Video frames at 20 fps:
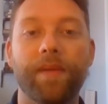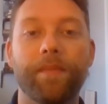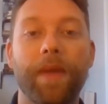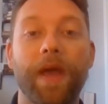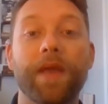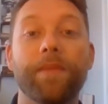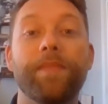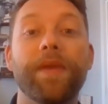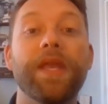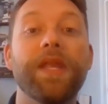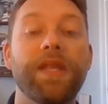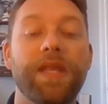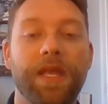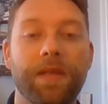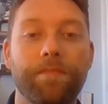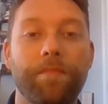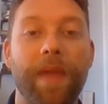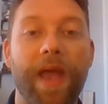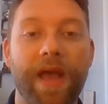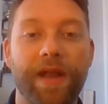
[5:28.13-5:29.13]
my
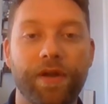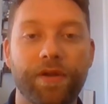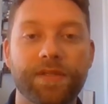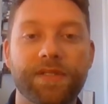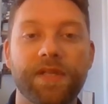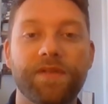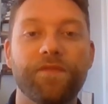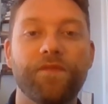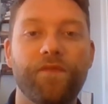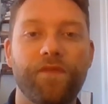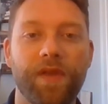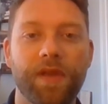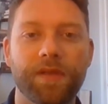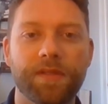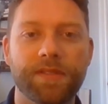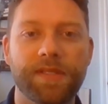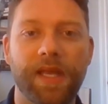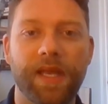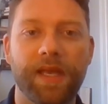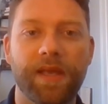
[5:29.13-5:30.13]
opinion matters and
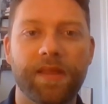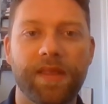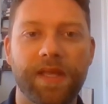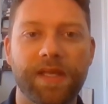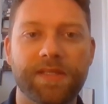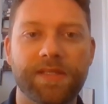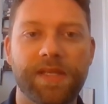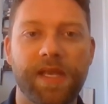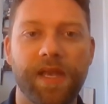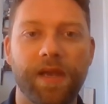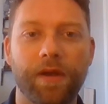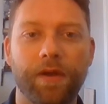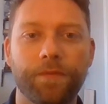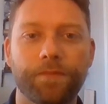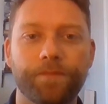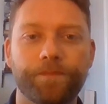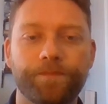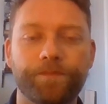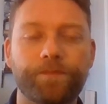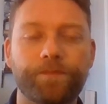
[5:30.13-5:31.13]
feels like this here.